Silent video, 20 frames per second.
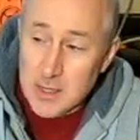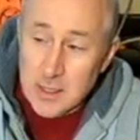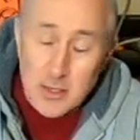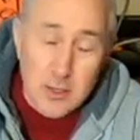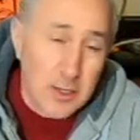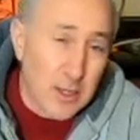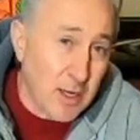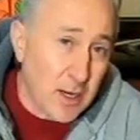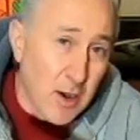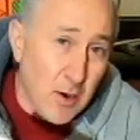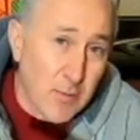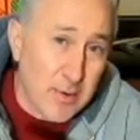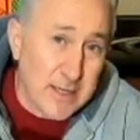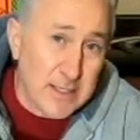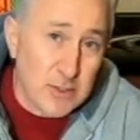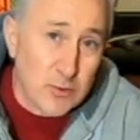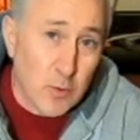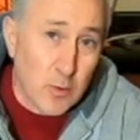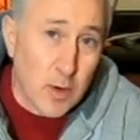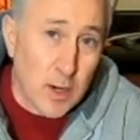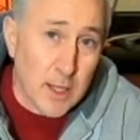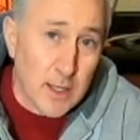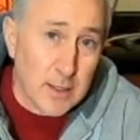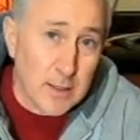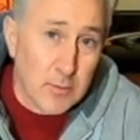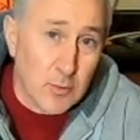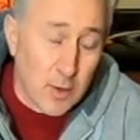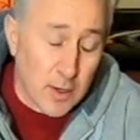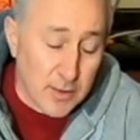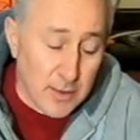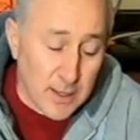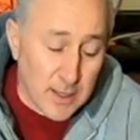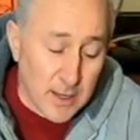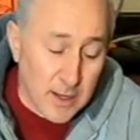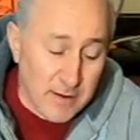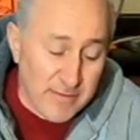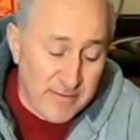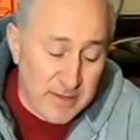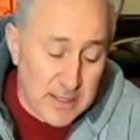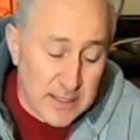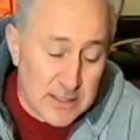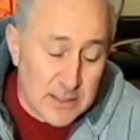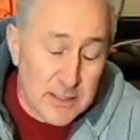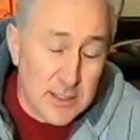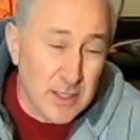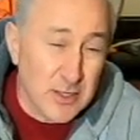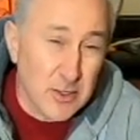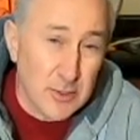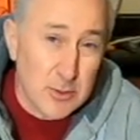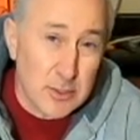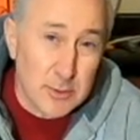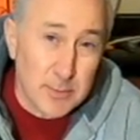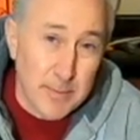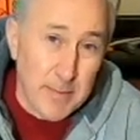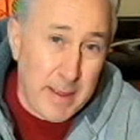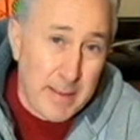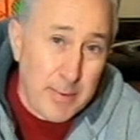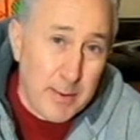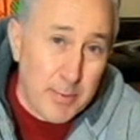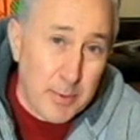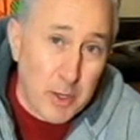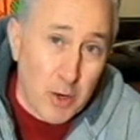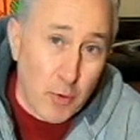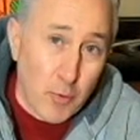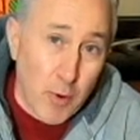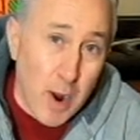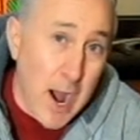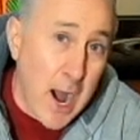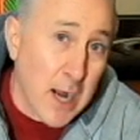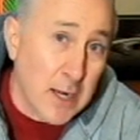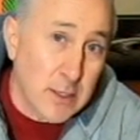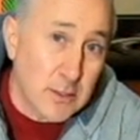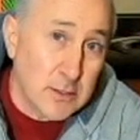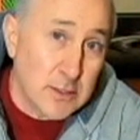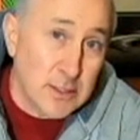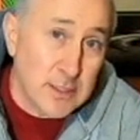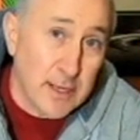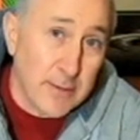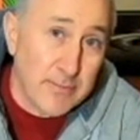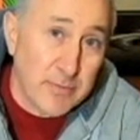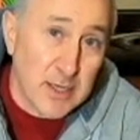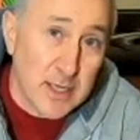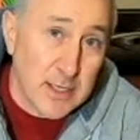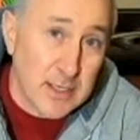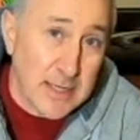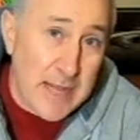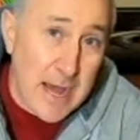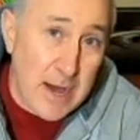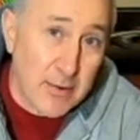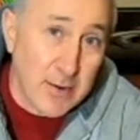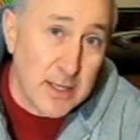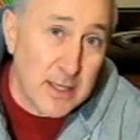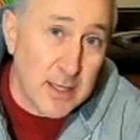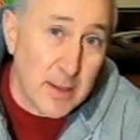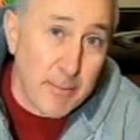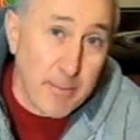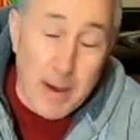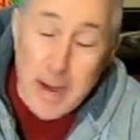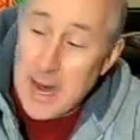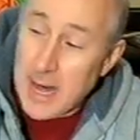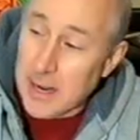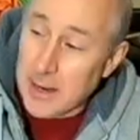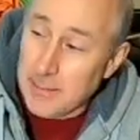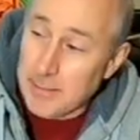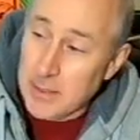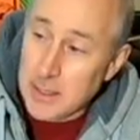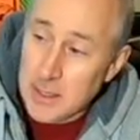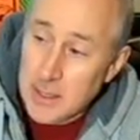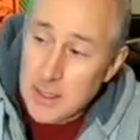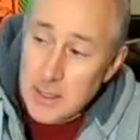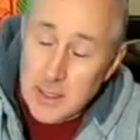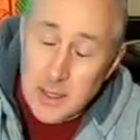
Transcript: you can always, while the oven is in use, maybe put a rock or something down in the bottom